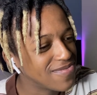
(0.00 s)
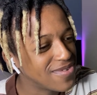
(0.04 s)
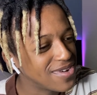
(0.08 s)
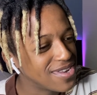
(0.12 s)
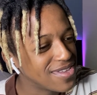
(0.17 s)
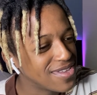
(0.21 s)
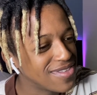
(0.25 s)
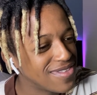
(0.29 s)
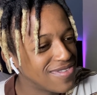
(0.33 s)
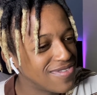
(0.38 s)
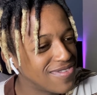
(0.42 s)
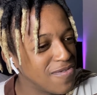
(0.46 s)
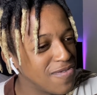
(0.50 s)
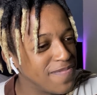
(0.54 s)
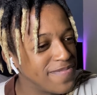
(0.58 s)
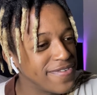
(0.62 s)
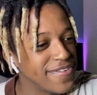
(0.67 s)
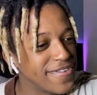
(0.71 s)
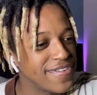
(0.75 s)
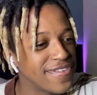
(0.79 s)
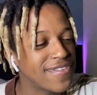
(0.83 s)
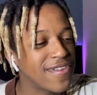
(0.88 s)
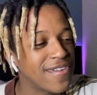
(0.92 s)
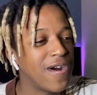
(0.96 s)
What a
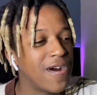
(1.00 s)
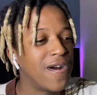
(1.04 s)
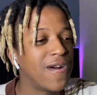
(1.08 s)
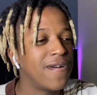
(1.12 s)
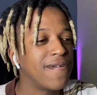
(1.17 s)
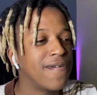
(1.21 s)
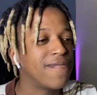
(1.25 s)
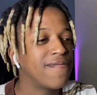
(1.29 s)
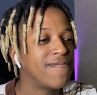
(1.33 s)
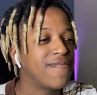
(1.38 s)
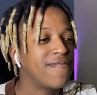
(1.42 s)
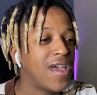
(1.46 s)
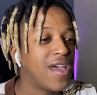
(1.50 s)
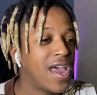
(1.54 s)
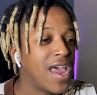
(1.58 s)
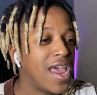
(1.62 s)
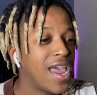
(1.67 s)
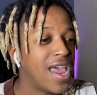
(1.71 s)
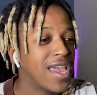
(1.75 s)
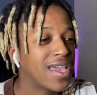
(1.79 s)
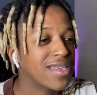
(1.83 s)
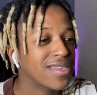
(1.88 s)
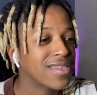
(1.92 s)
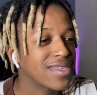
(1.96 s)
superstar.
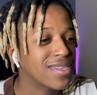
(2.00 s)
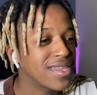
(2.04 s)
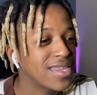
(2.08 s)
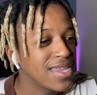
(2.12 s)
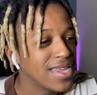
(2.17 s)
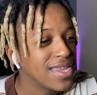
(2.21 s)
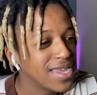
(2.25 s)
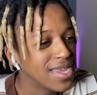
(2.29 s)
Facts.